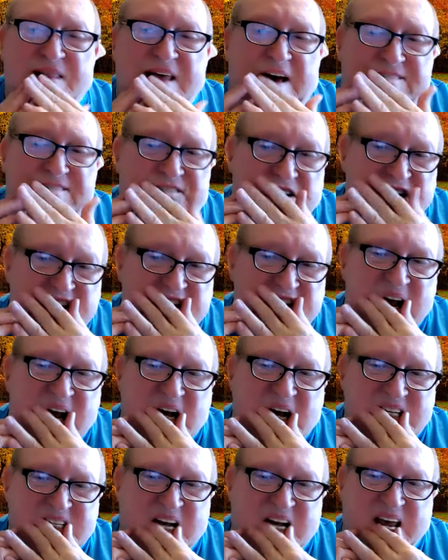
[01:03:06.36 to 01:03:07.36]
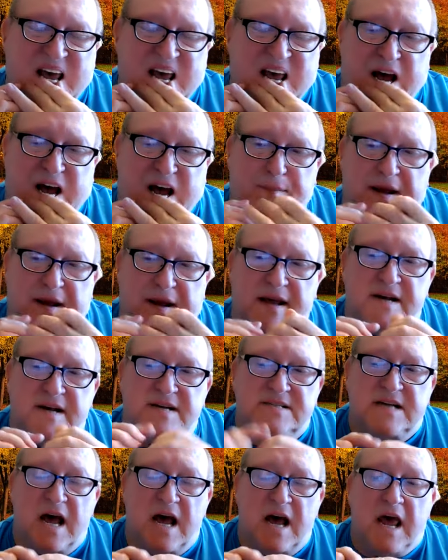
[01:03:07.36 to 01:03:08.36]
that first house I had
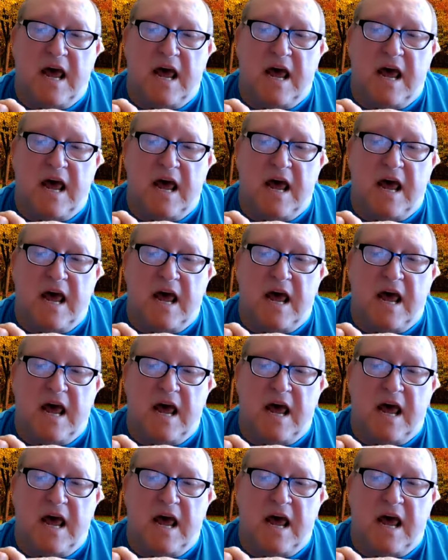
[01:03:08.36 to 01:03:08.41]
because